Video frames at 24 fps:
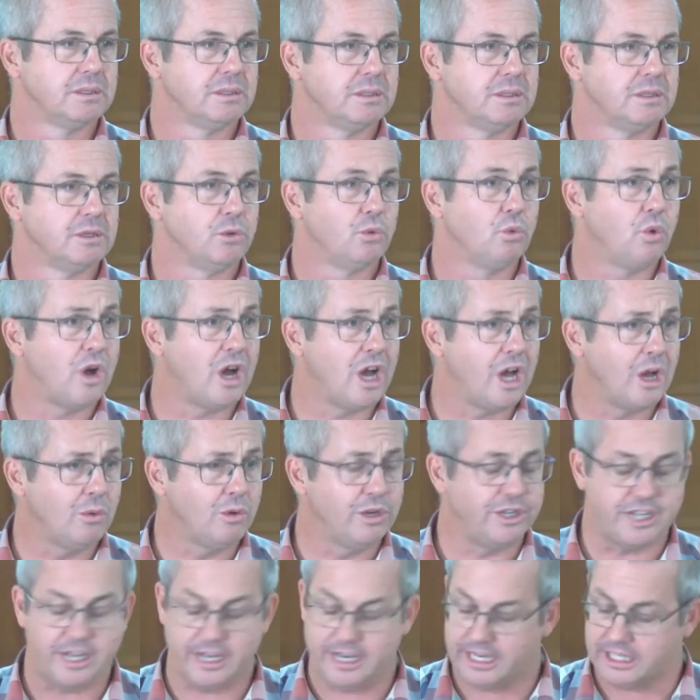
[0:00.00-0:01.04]
Why
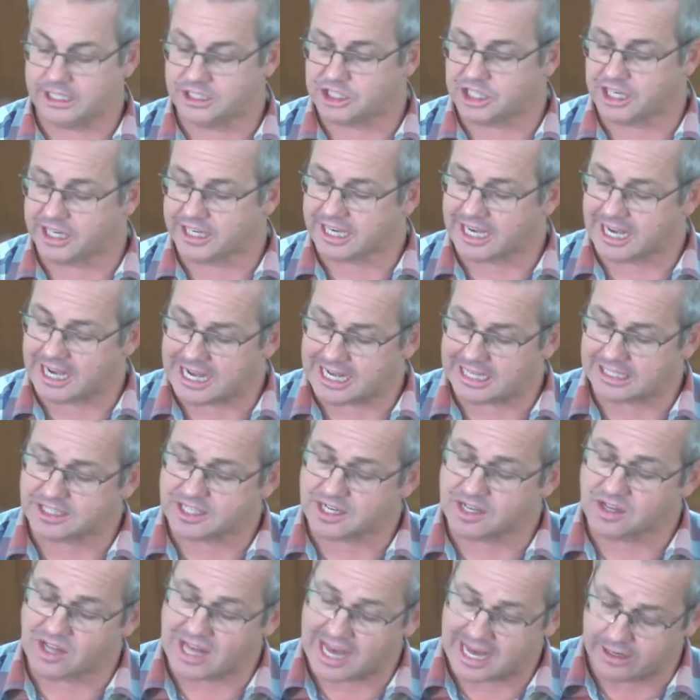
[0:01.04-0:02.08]
would you hitch your cart
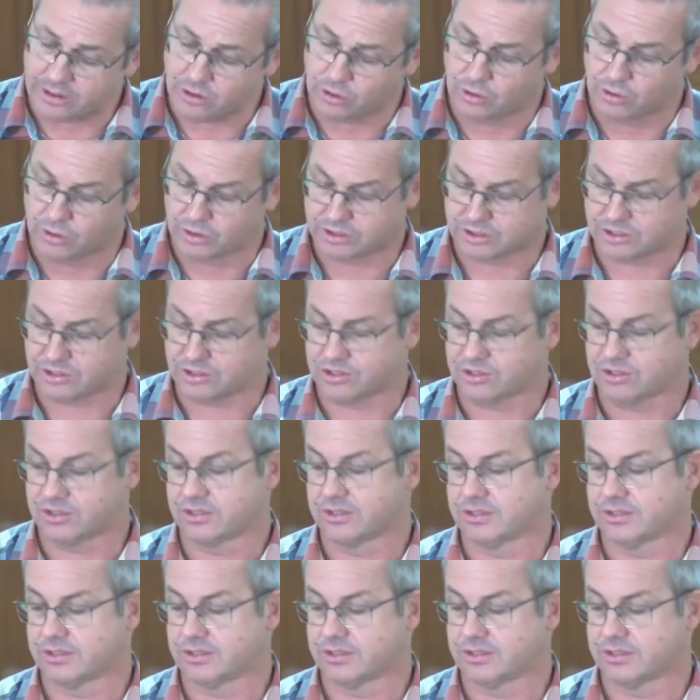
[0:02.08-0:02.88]
to that horse?